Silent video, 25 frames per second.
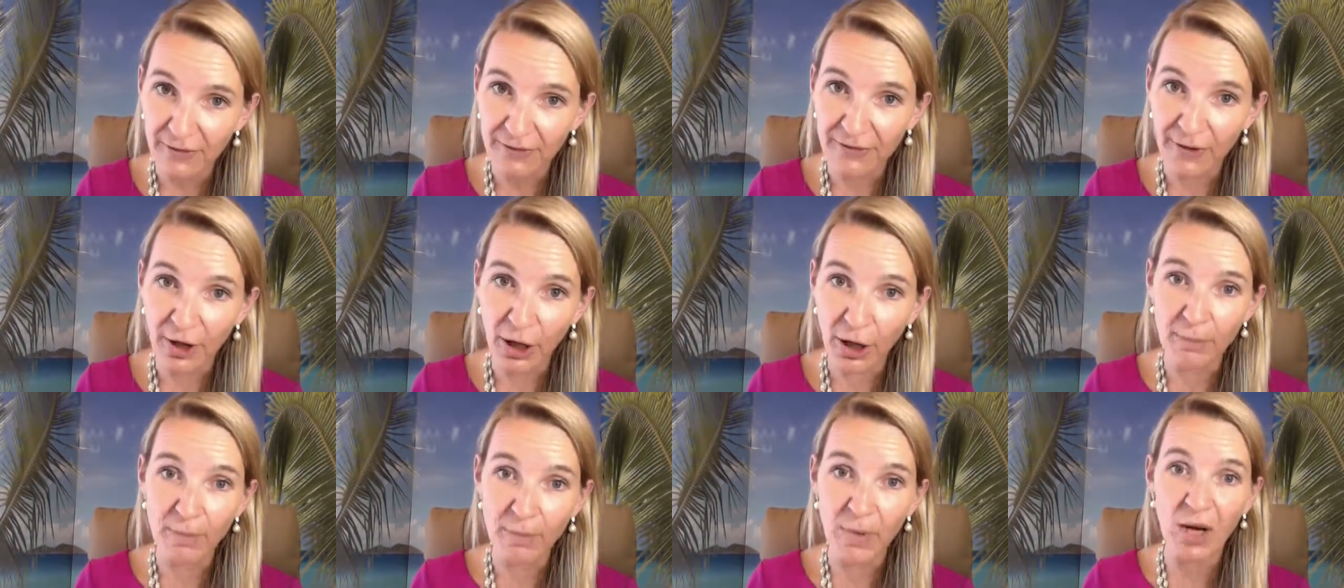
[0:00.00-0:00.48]

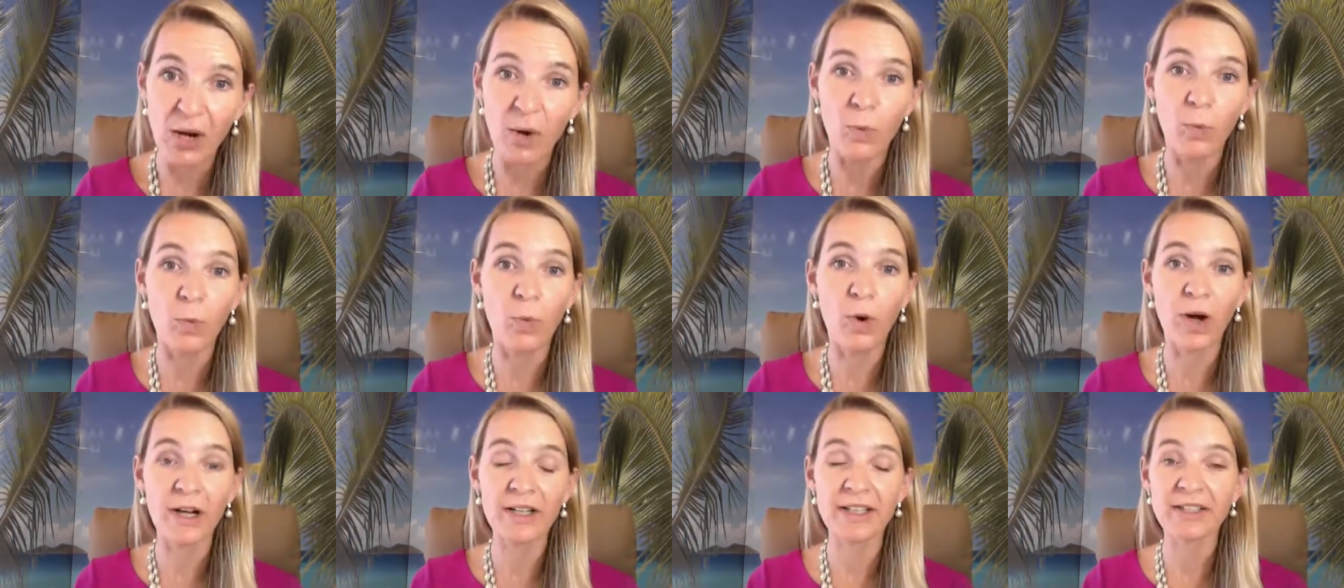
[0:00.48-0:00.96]
from
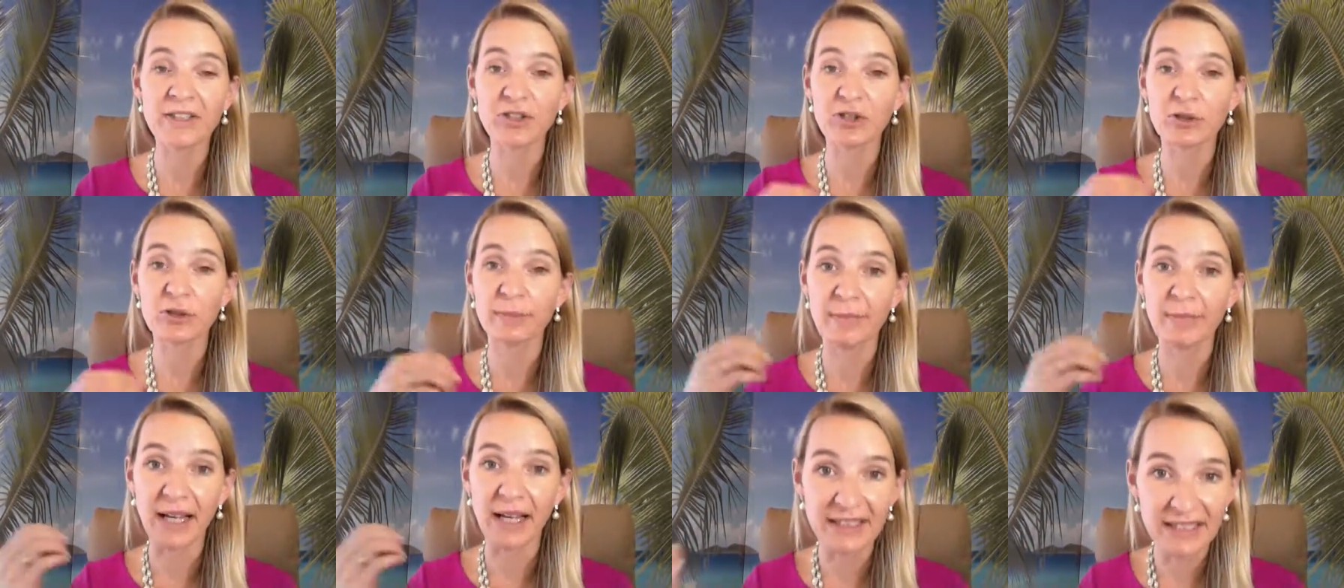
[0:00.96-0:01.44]
wanting to
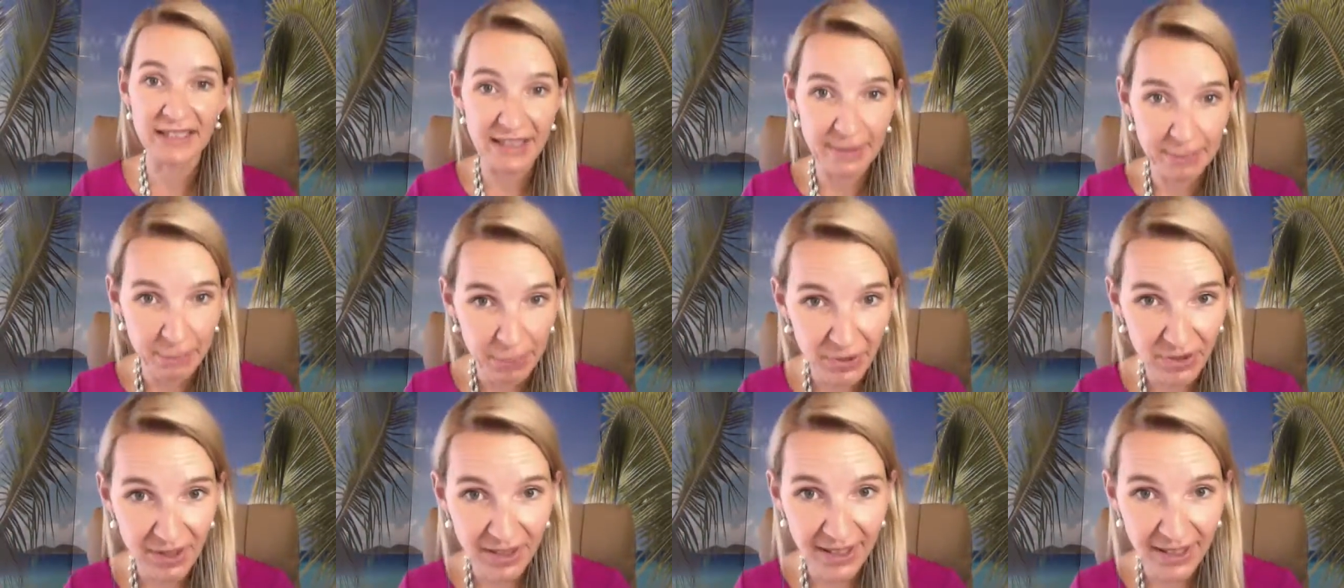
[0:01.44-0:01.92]

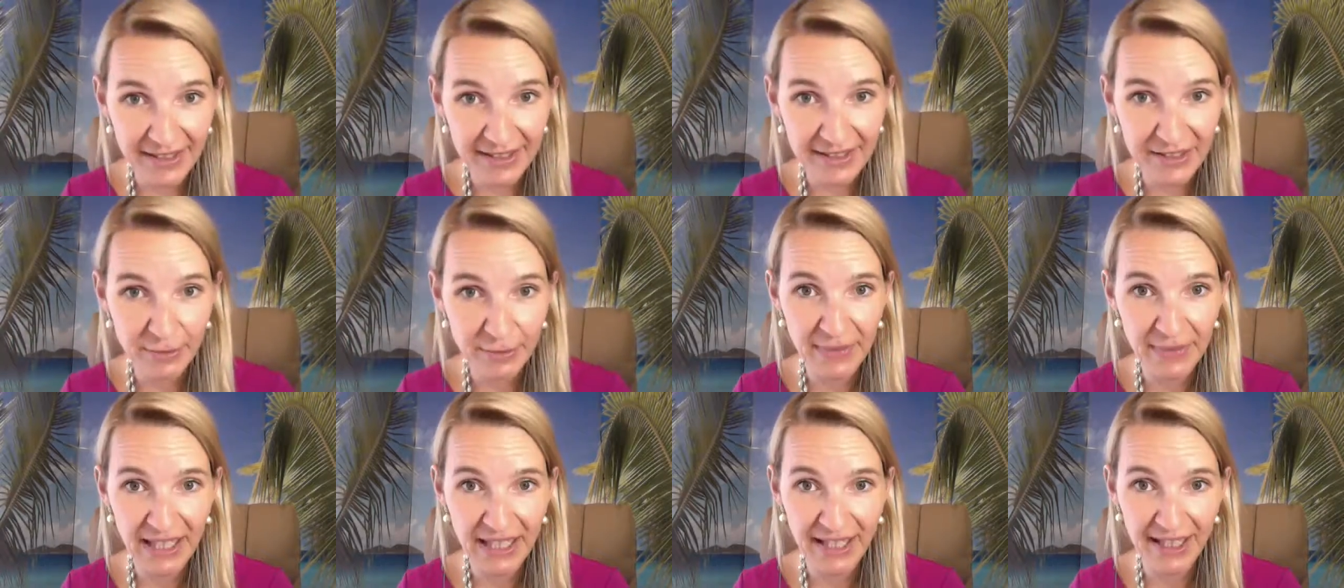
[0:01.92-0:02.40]
manipulate
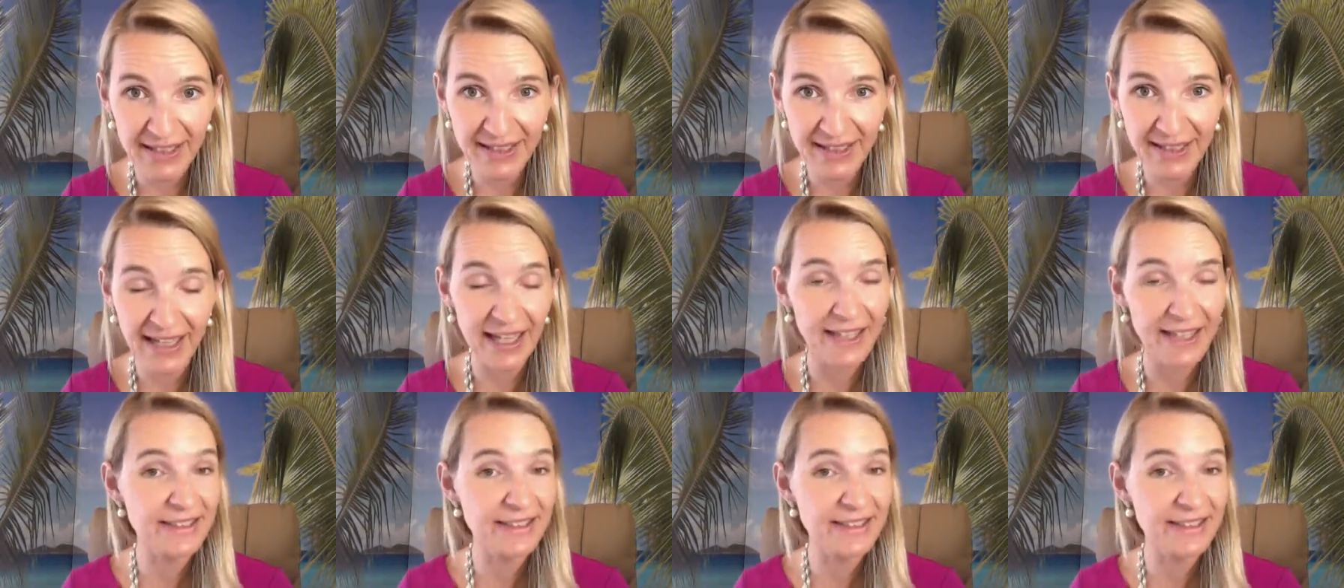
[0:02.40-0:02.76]
your man.